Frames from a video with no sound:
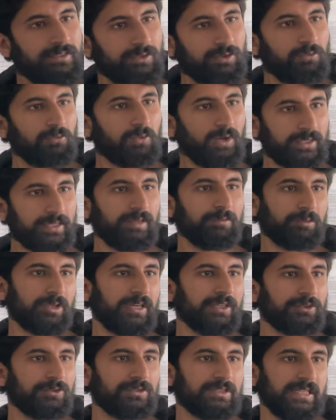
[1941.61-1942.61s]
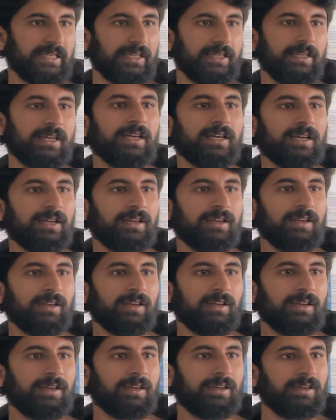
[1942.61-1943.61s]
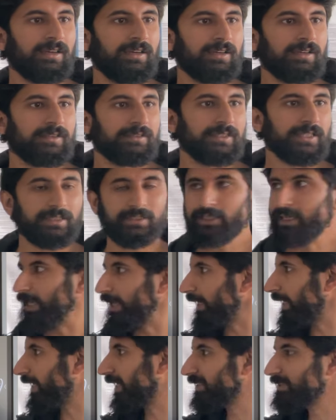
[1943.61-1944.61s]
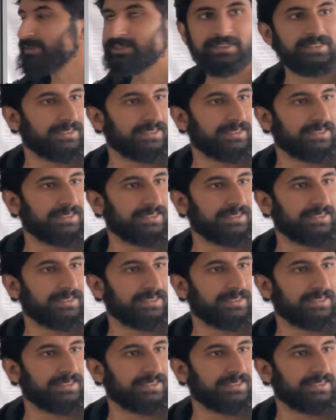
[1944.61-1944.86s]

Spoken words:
what I am trying to say? That ANs